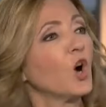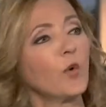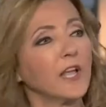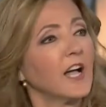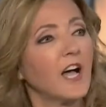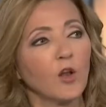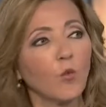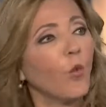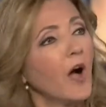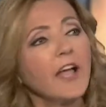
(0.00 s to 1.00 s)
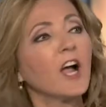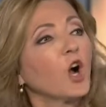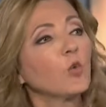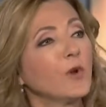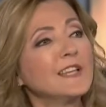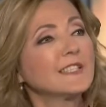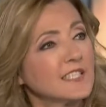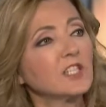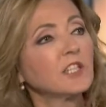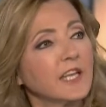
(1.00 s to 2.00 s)
going on? Why are we
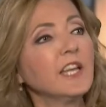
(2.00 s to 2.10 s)
still